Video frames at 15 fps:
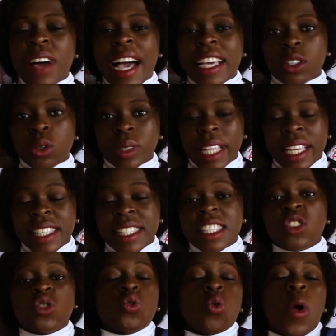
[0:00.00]

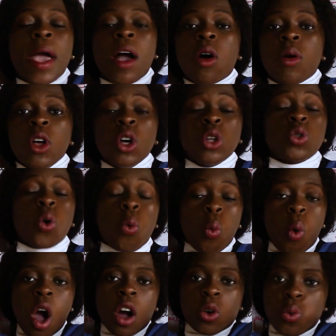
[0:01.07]
angiotensin to help to
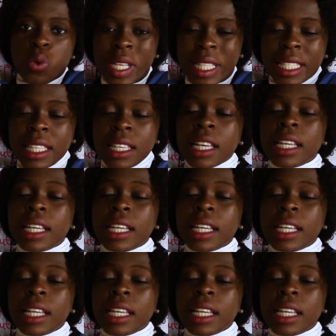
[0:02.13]
work with.